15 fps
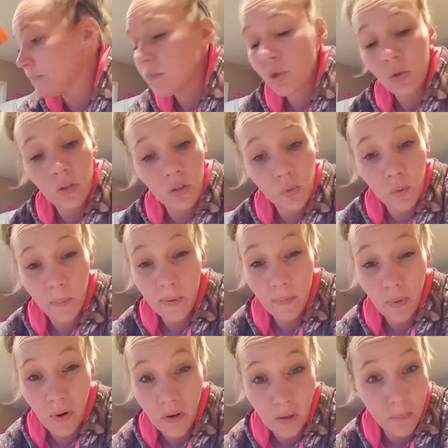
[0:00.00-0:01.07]
So this will be
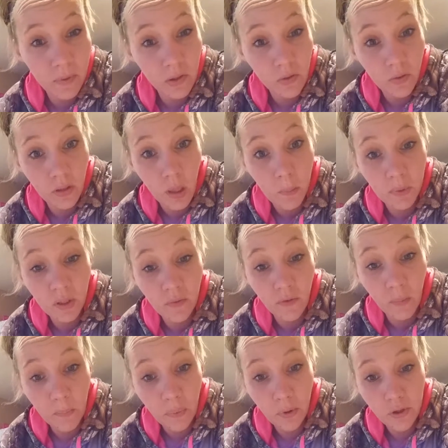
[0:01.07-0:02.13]
broke up into a couple
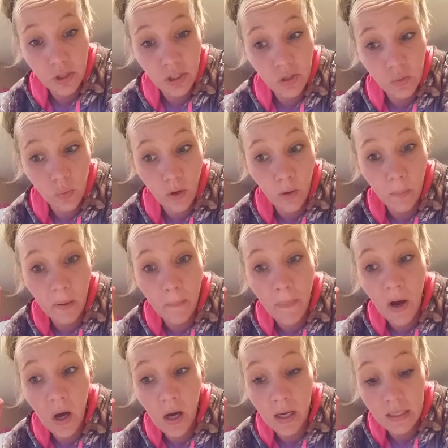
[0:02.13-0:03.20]
different portions where it'll be
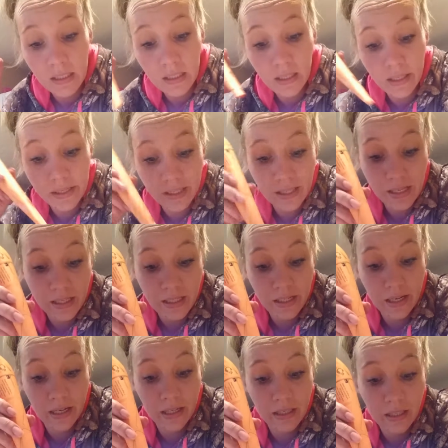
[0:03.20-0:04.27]
paused because this
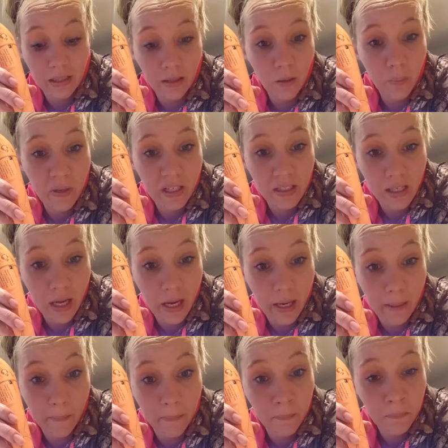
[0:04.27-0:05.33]
needs a little bit of
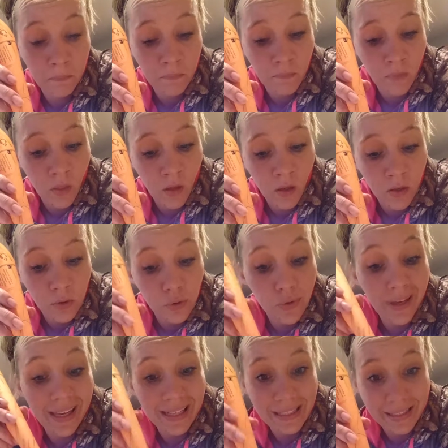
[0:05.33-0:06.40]
time
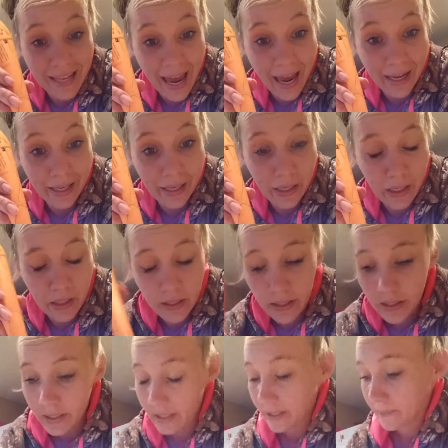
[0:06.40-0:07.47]
to get tacky.
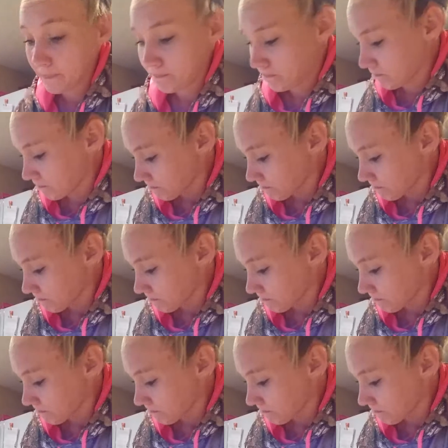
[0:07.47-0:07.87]
And